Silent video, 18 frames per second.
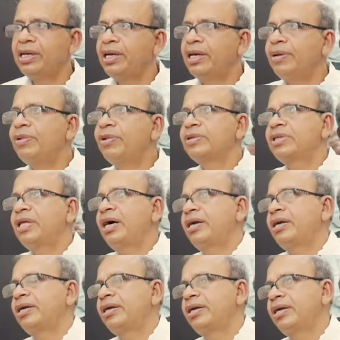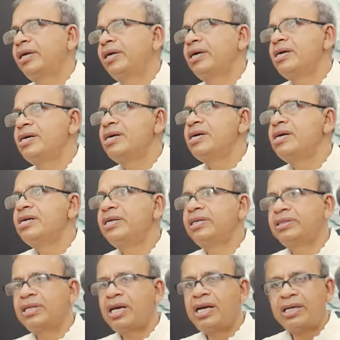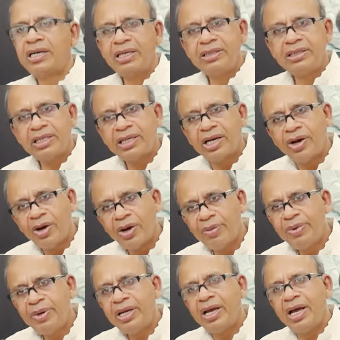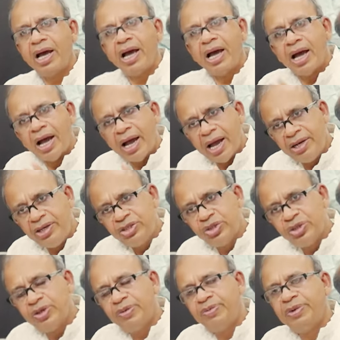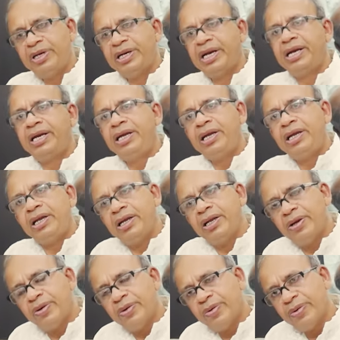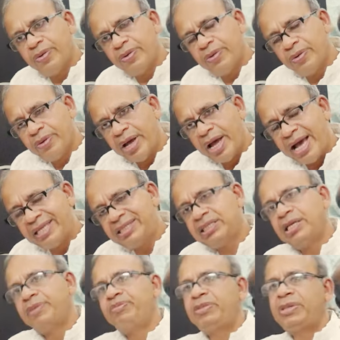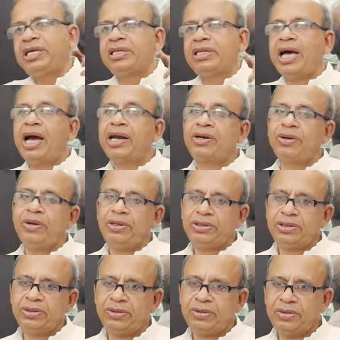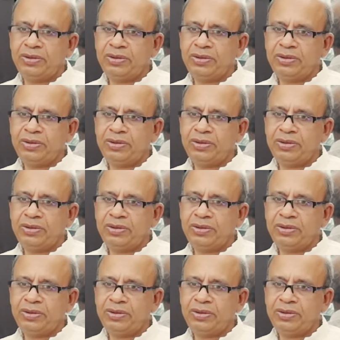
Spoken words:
ebong tar result ta jeta hobe, I should be ready accepting that also.